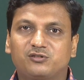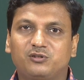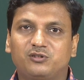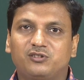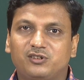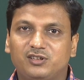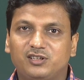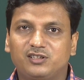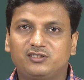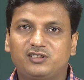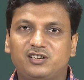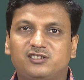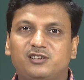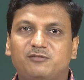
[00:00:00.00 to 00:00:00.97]
So,
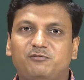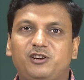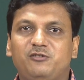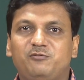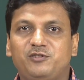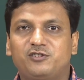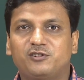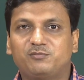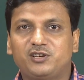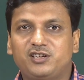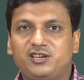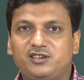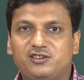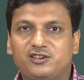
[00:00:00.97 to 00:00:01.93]
that is the benefit of the
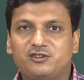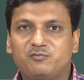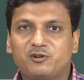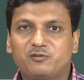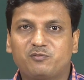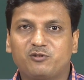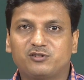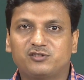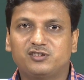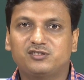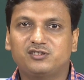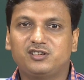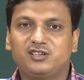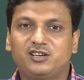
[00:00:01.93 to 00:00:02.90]
heat treatment
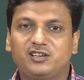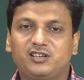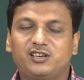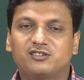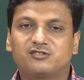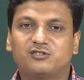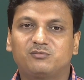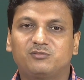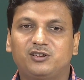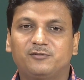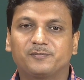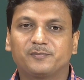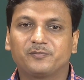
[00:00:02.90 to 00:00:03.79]
process in any case of the